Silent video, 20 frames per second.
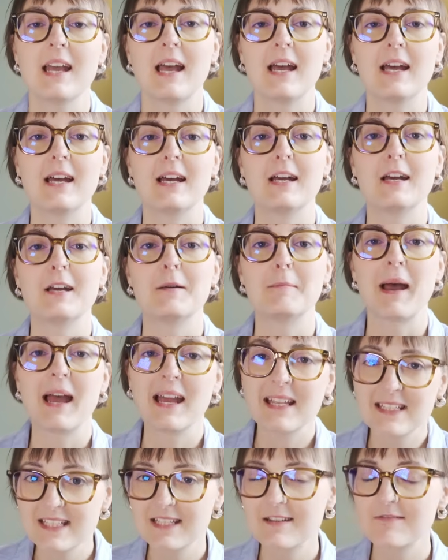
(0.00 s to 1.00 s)

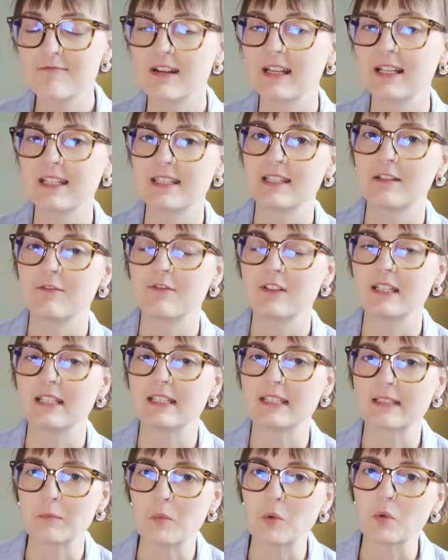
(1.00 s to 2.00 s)
and in a relatively
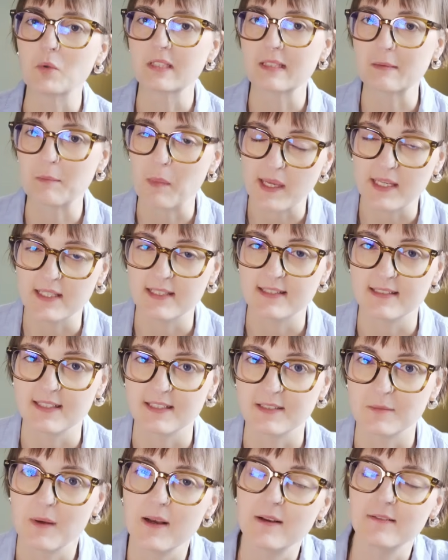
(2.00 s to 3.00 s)
small space
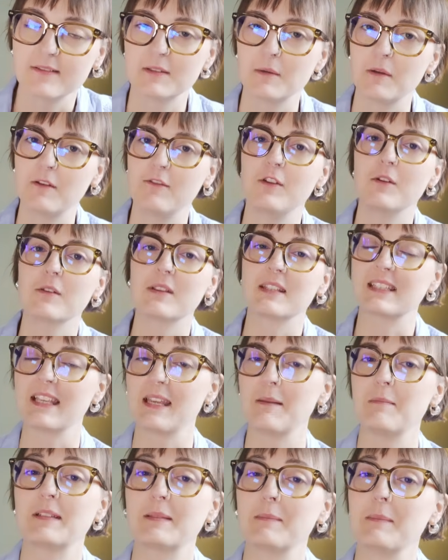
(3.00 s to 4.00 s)
as well. So if you're the
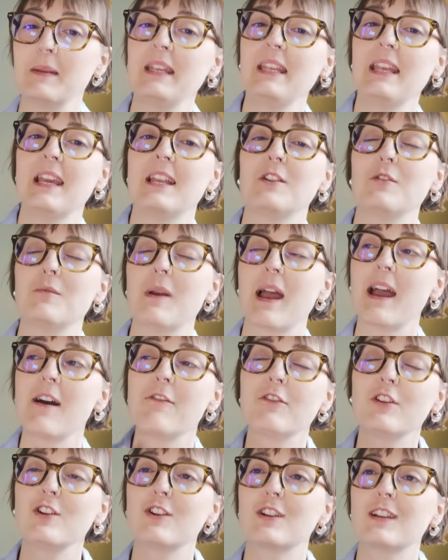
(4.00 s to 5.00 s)
same as me and you
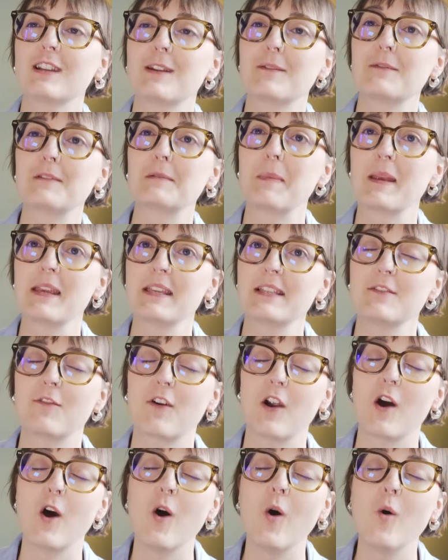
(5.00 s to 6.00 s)
haven't got enough space
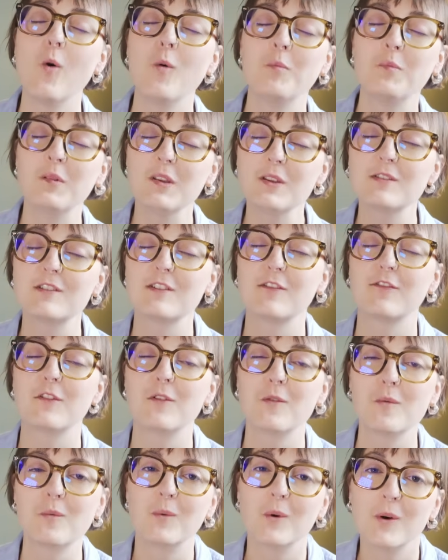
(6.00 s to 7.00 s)
for a whole
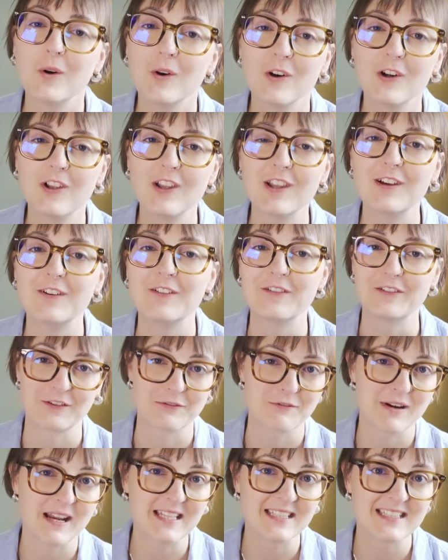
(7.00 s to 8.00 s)
beautiful wall of
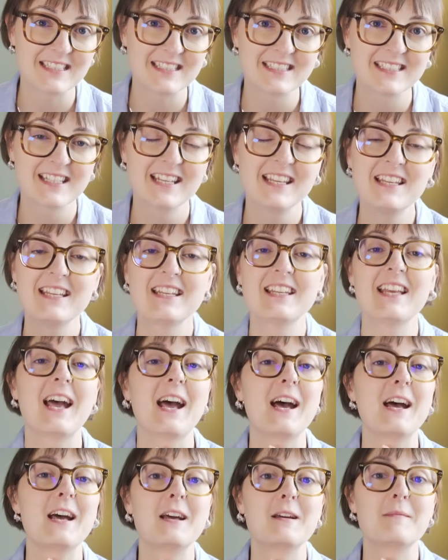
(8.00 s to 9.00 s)
threads,
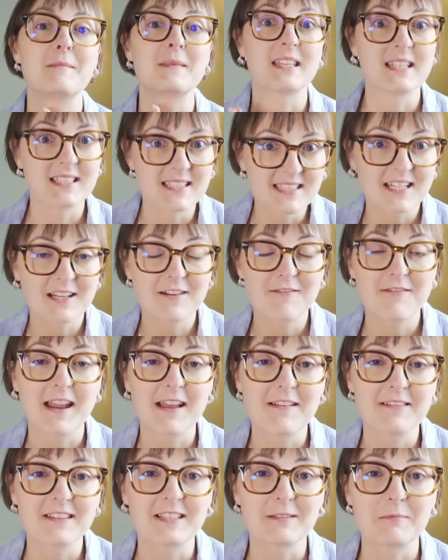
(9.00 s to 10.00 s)
then stick
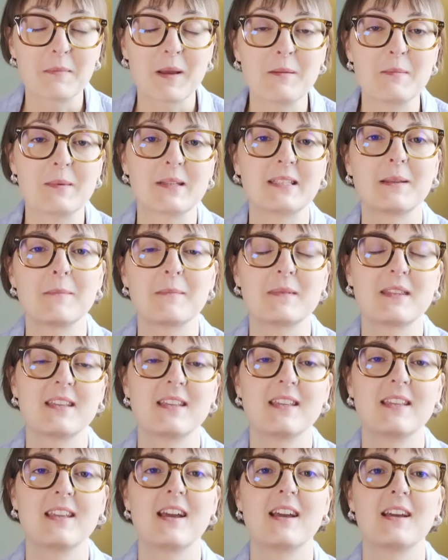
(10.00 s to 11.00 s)
around. This might be
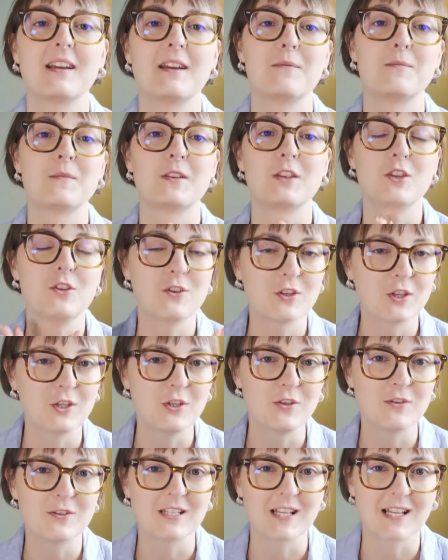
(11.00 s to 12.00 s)
something that you can
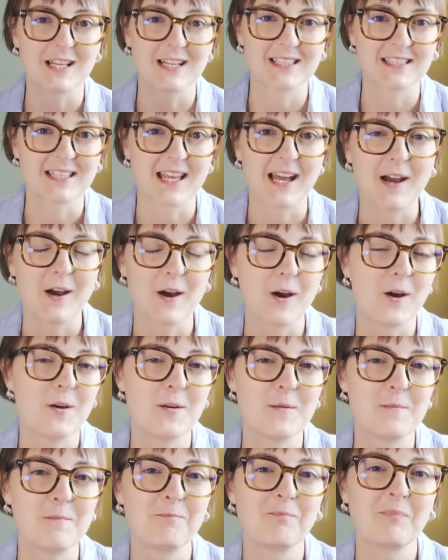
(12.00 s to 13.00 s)
utilise at
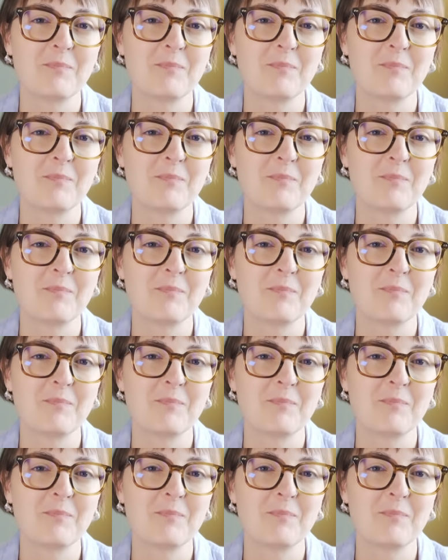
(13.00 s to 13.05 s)
home.